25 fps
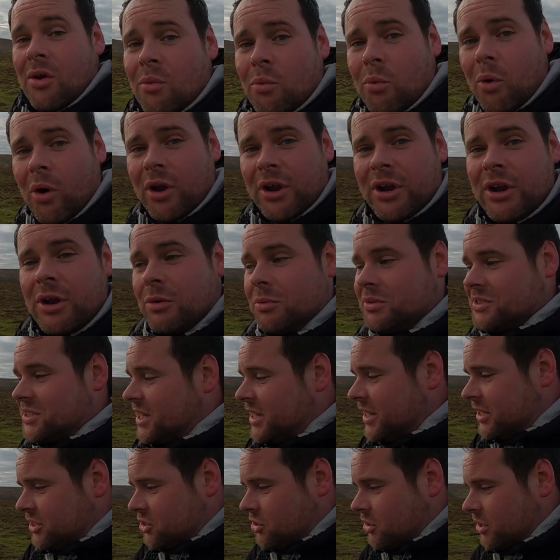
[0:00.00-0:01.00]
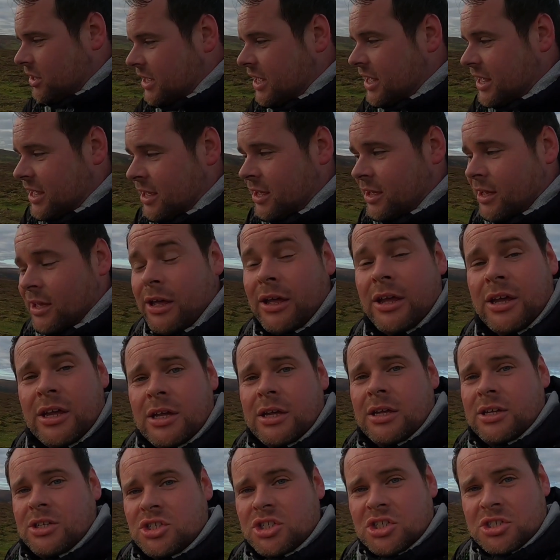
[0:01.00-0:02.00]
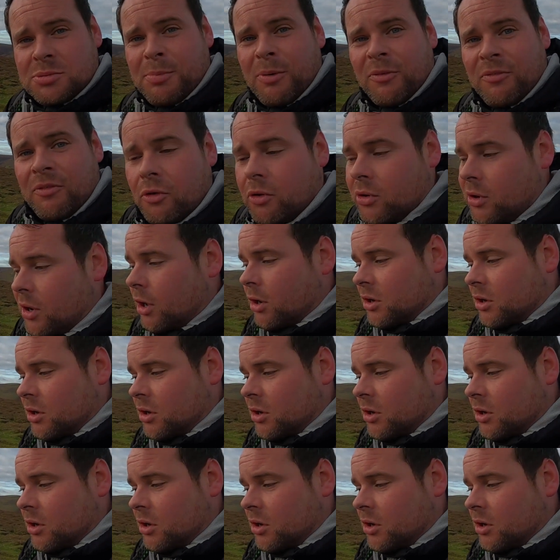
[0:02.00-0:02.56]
One was literally just before